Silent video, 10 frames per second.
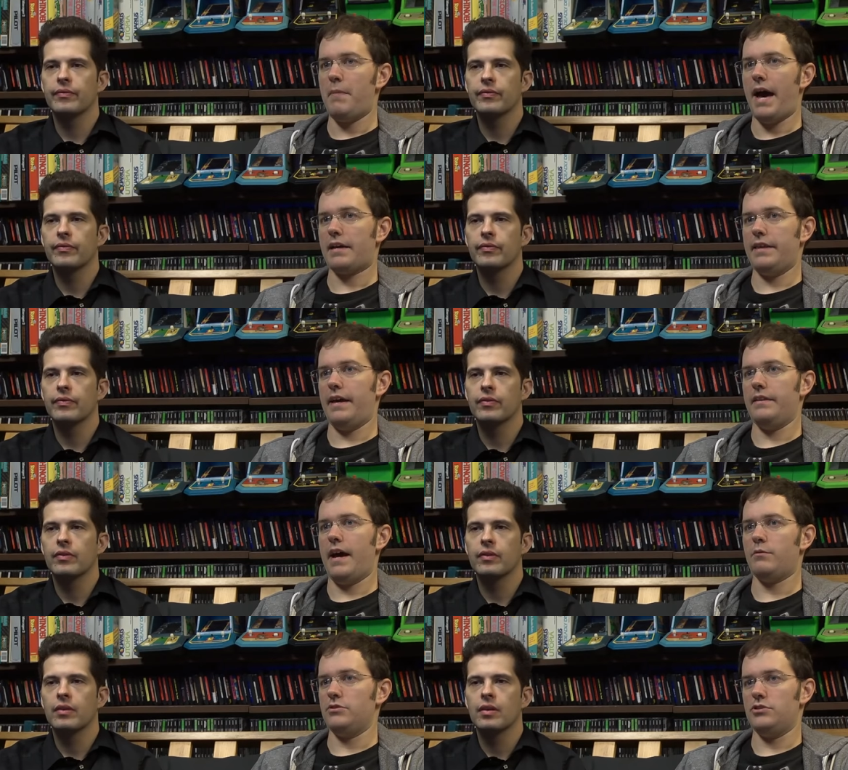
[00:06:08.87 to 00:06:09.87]
Speaker 1: back then,
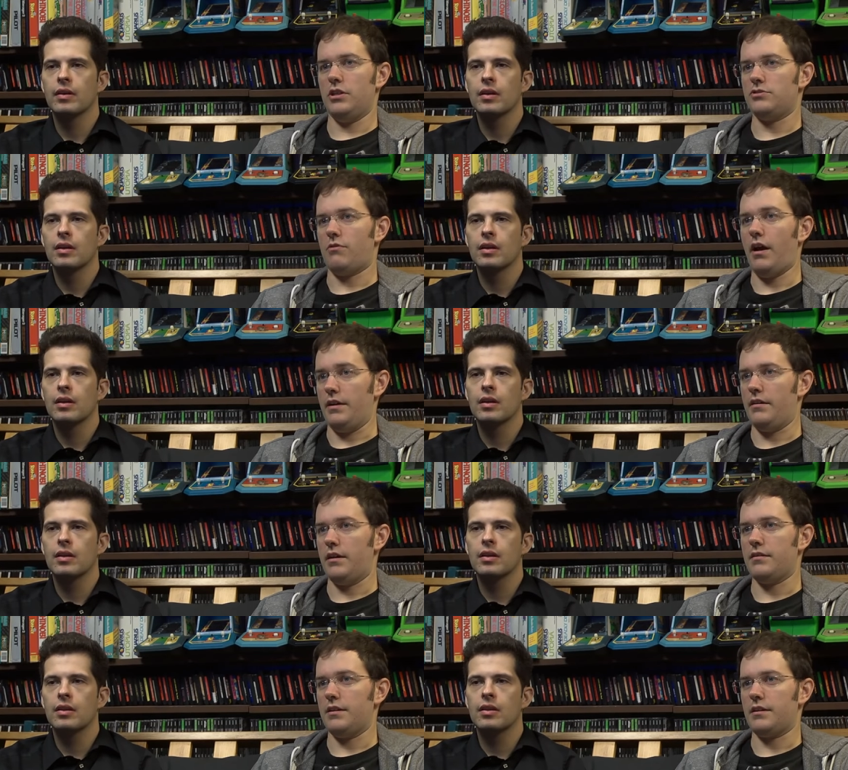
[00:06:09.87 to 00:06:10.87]
that was just right.
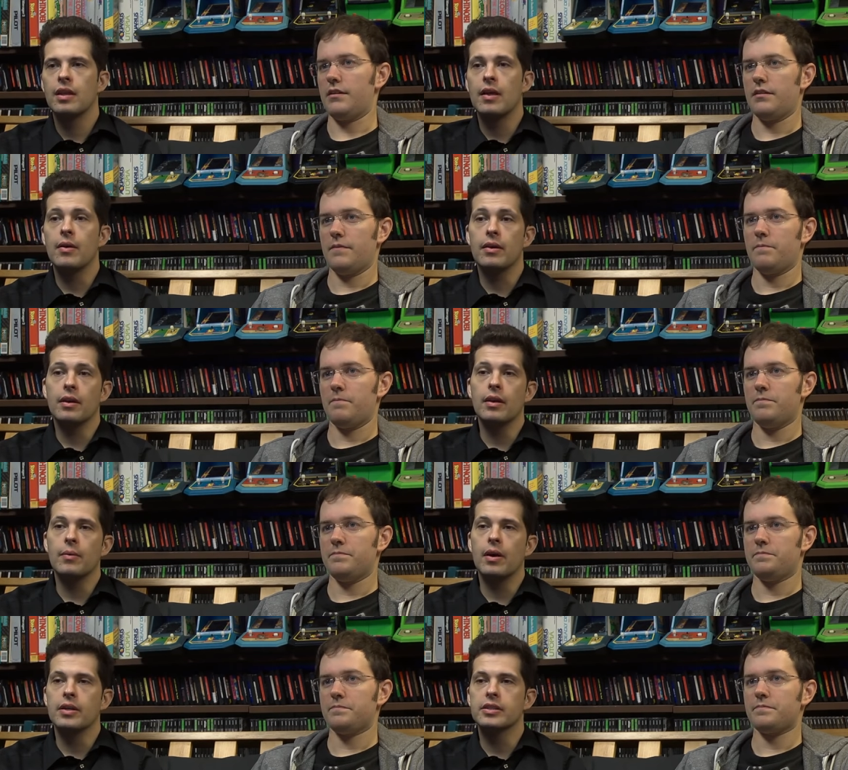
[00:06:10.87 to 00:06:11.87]
I think it
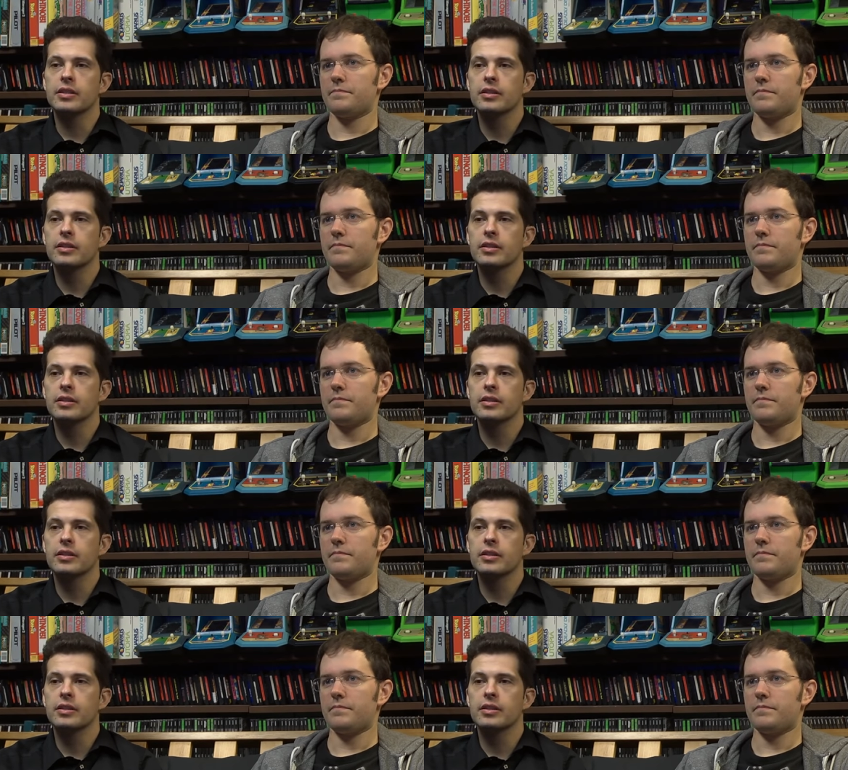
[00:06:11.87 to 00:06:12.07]
was.